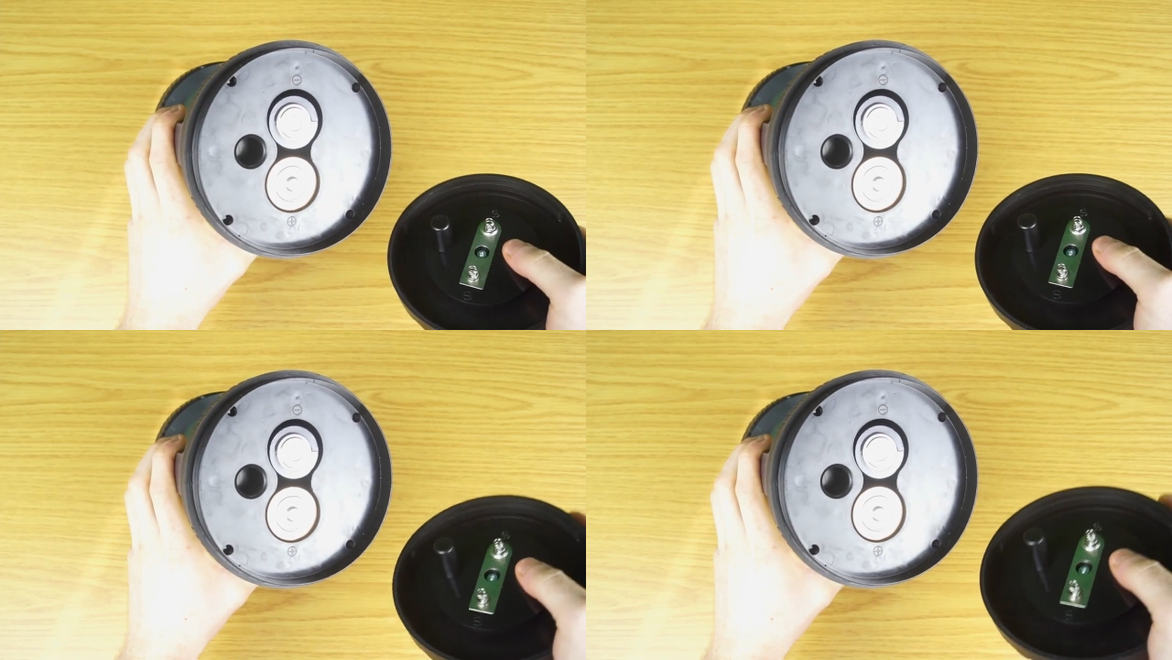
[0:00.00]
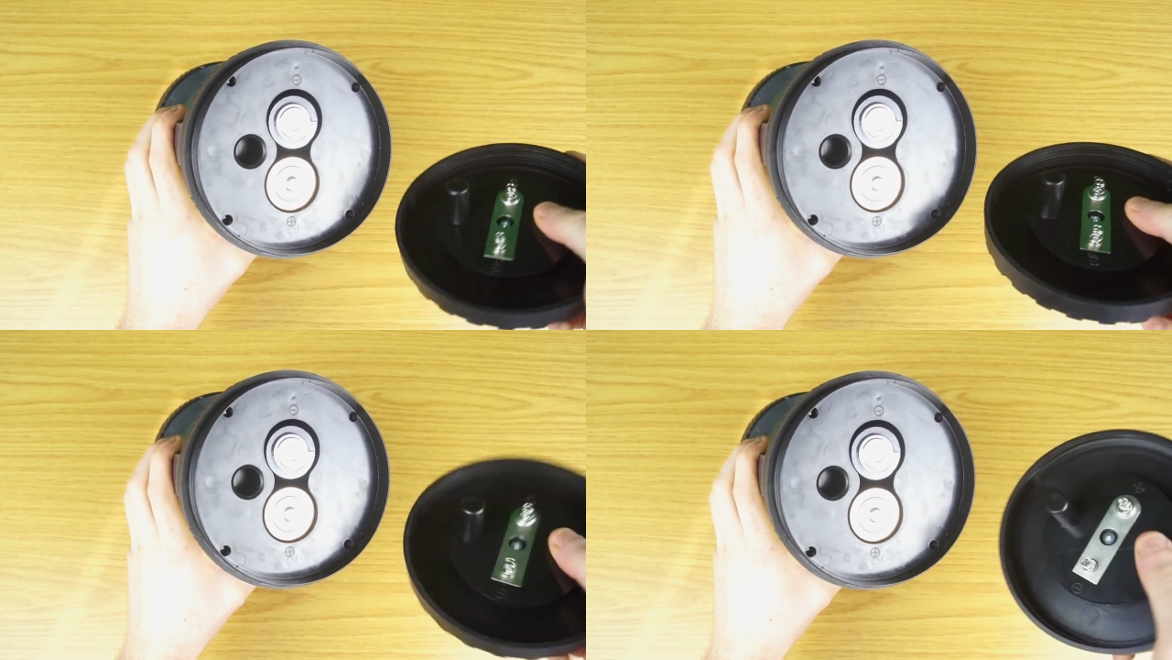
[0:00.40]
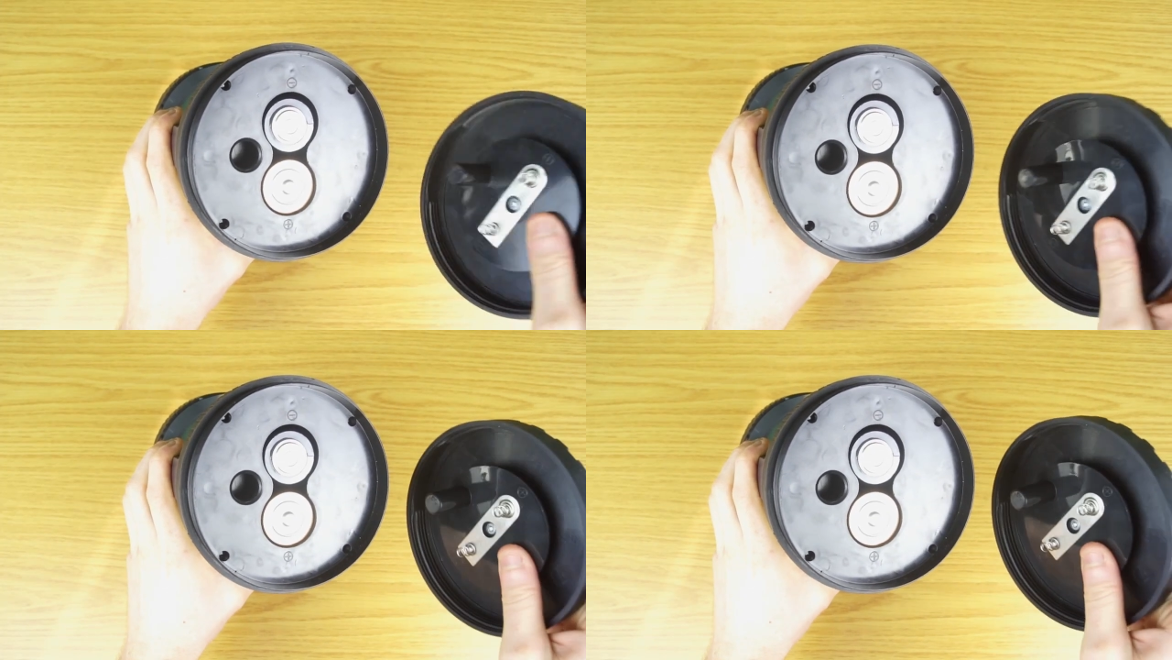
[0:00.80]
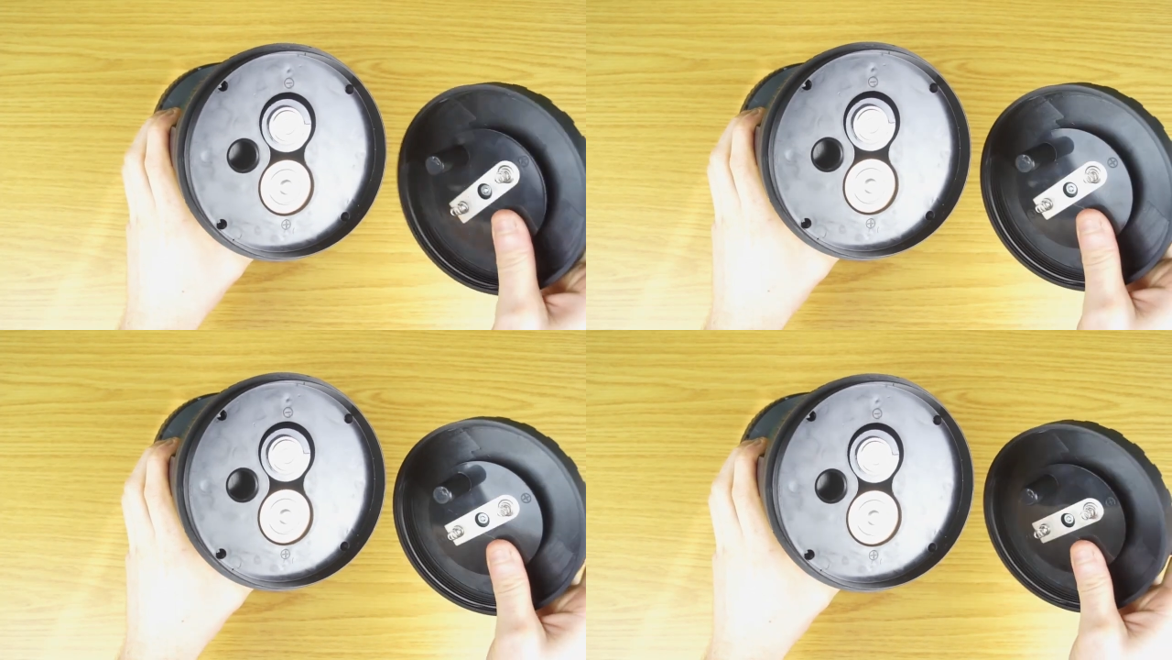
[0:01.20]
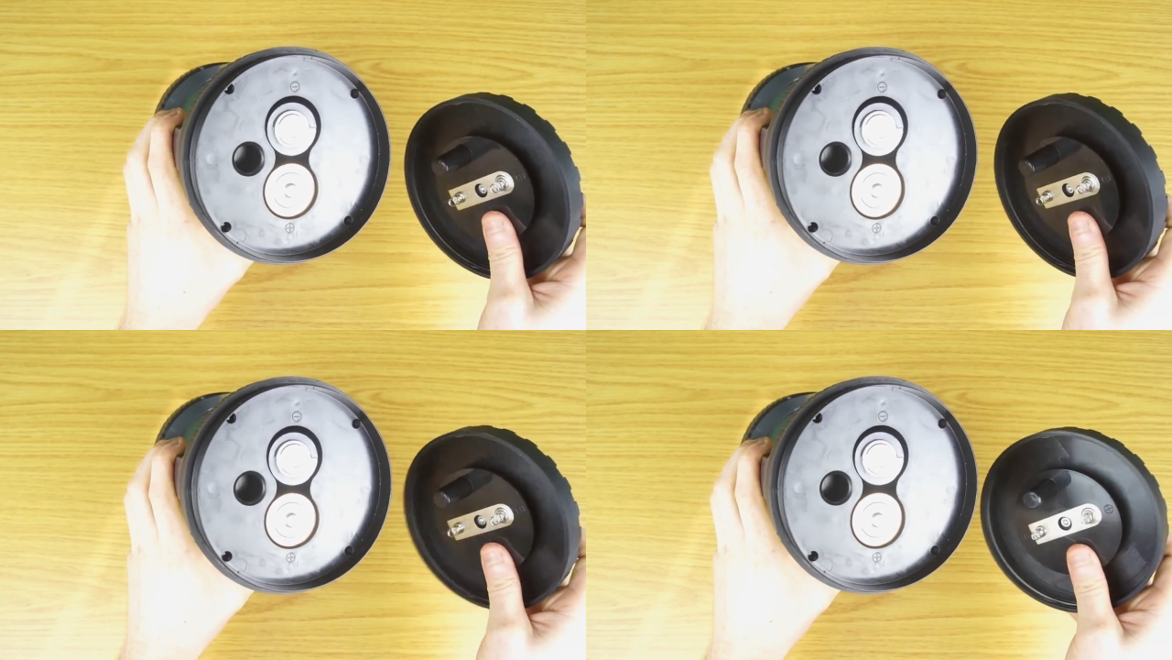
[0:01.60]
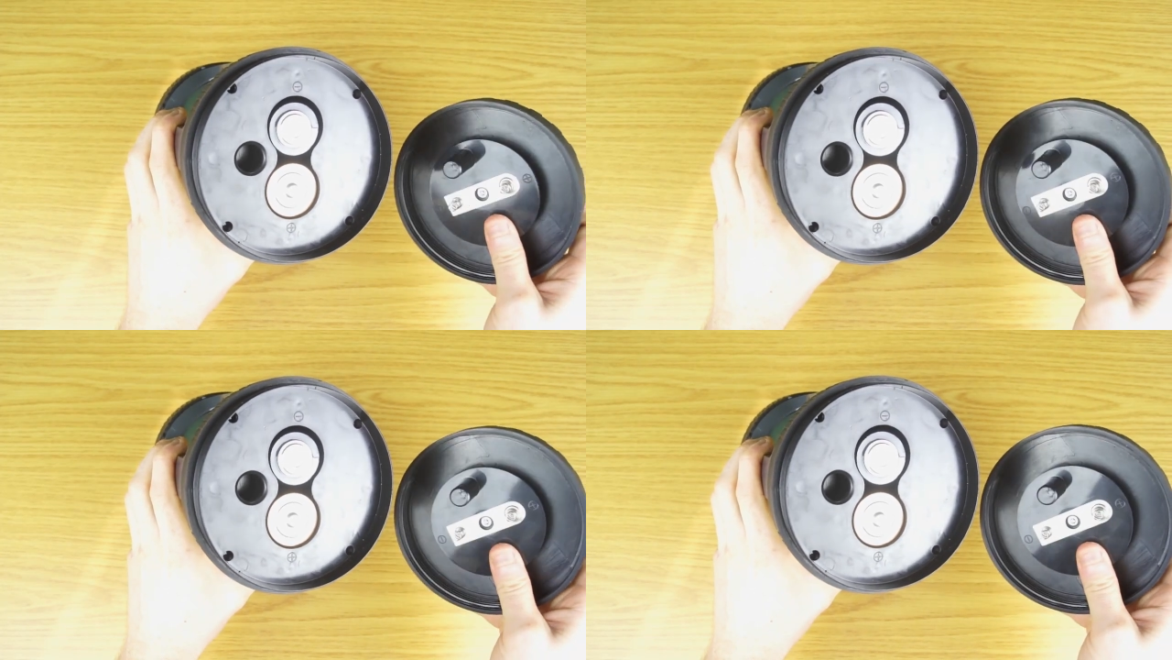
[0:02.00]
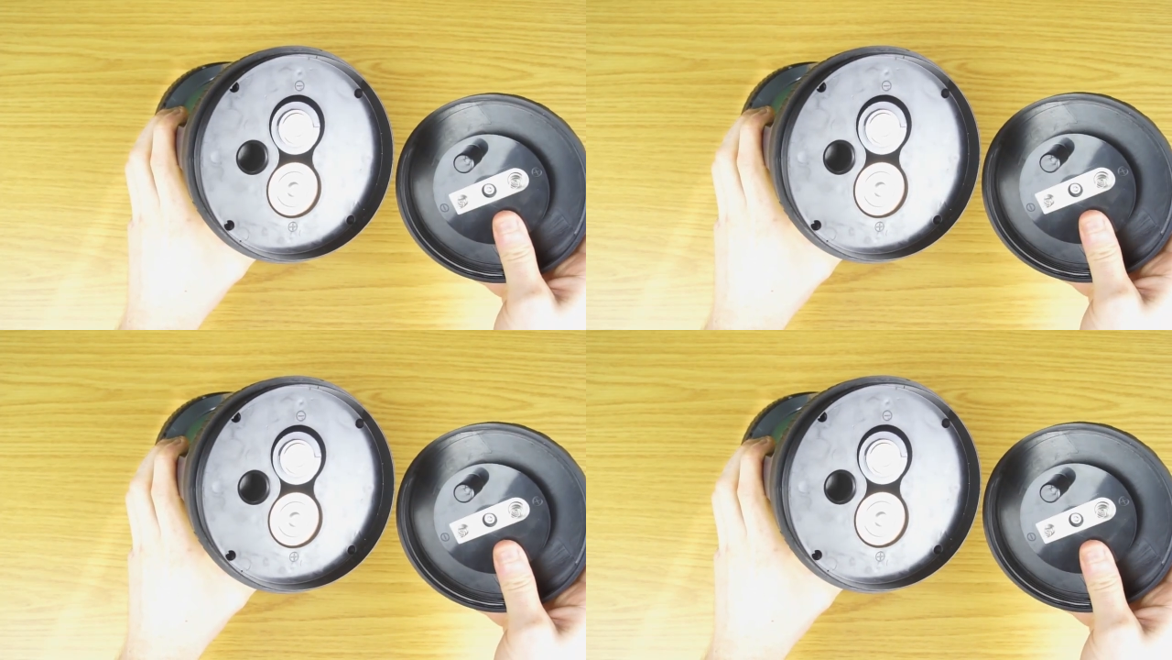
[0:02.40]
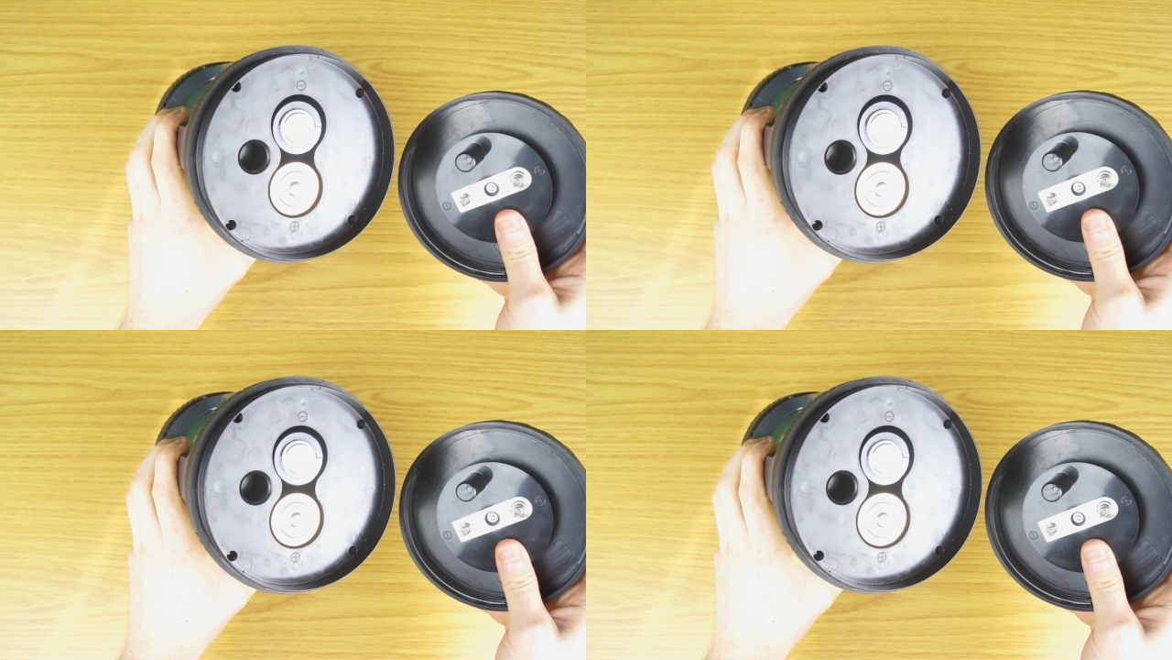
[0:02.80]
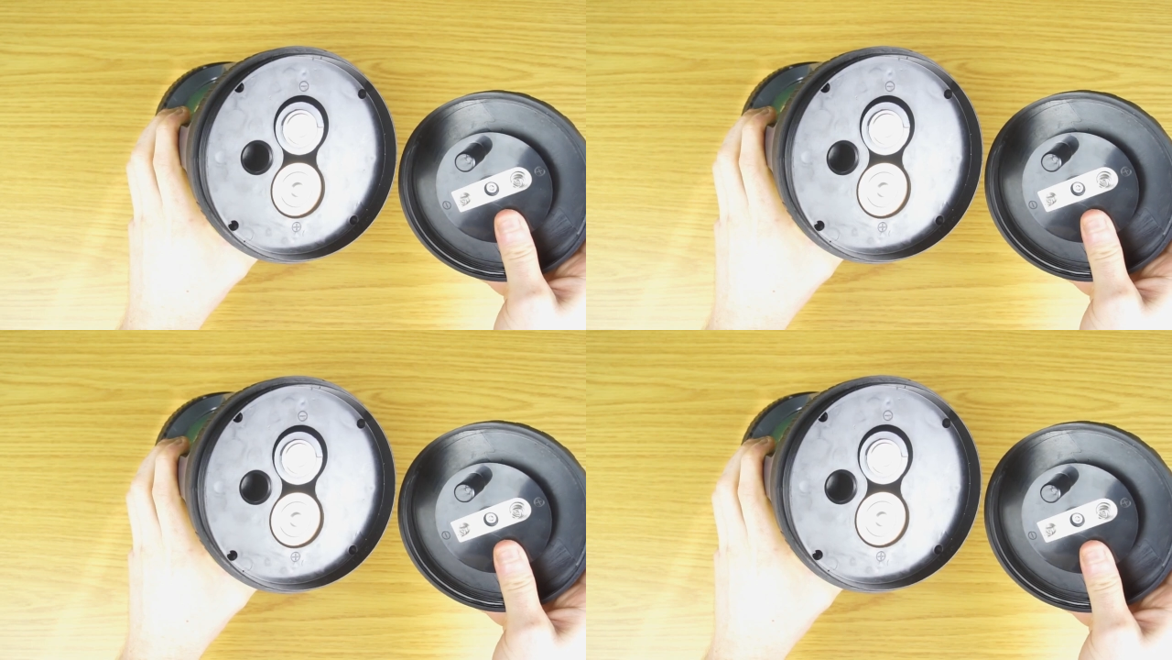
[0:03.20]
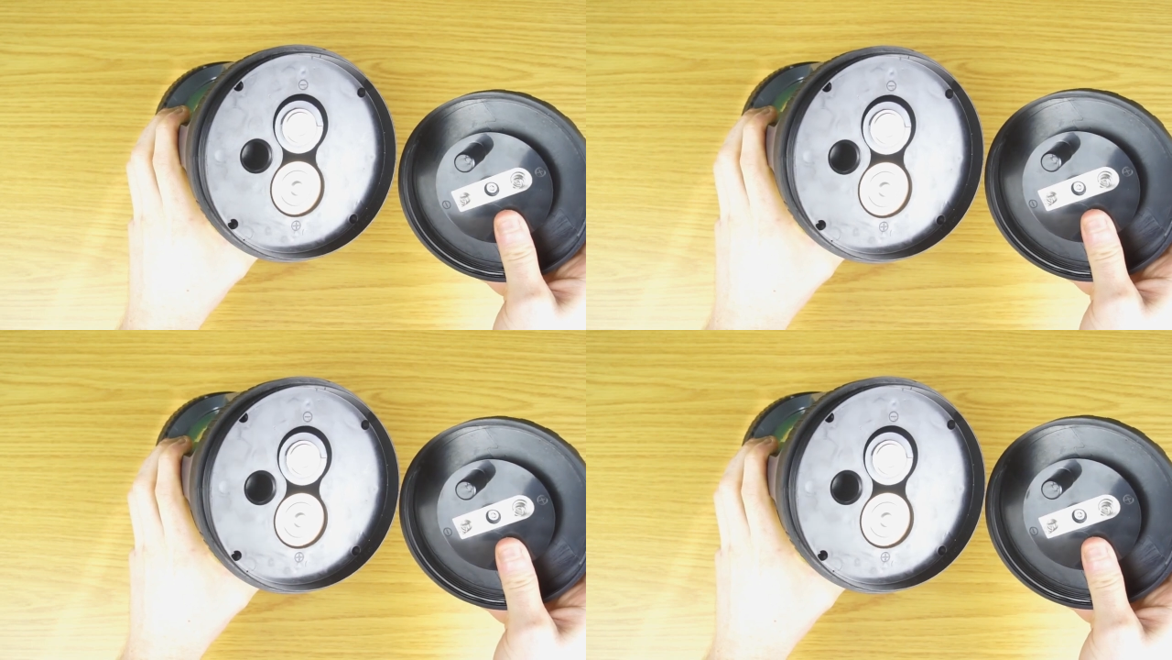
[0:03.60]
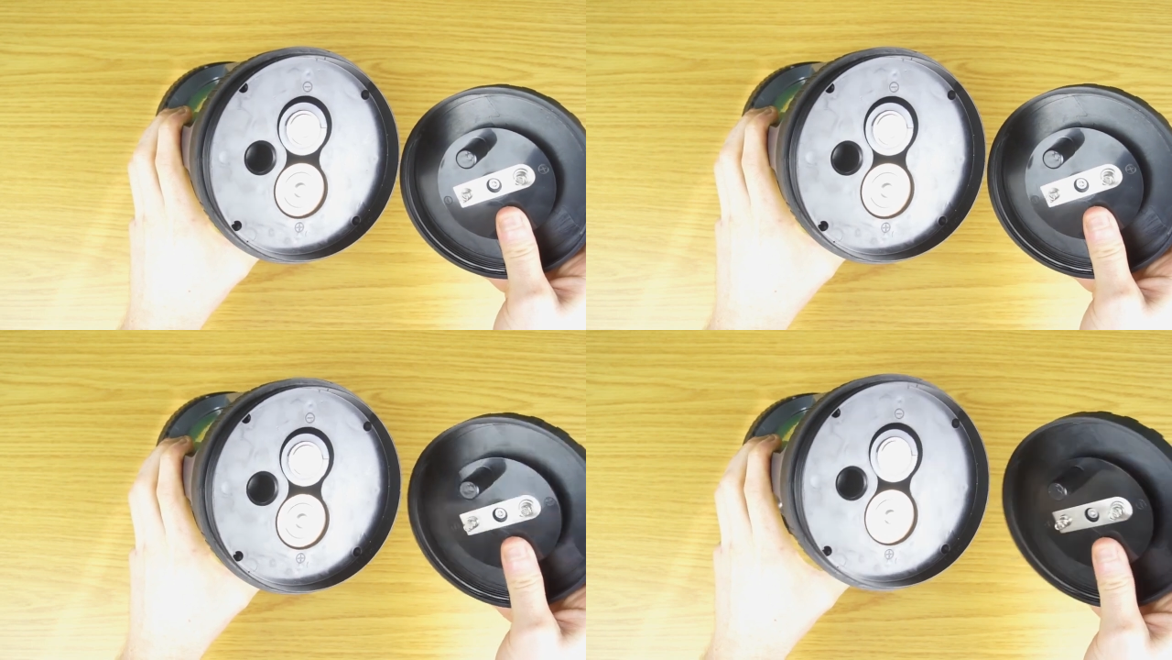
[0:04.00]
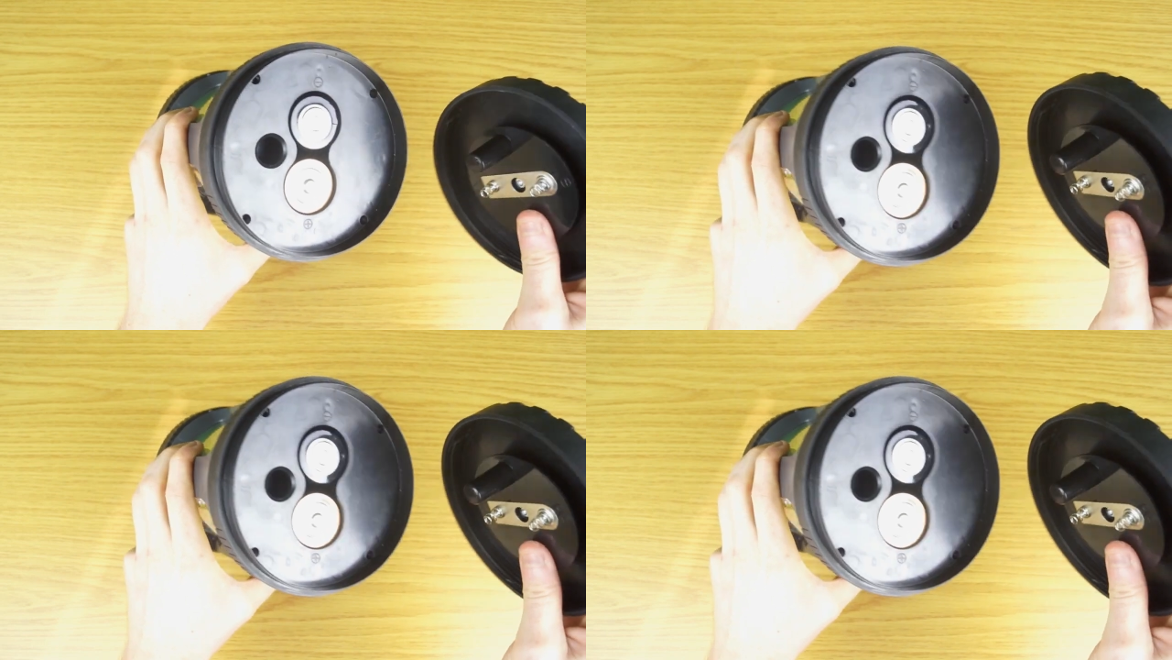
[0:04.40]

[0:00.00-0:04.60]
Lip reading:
[unreadable: no face in view]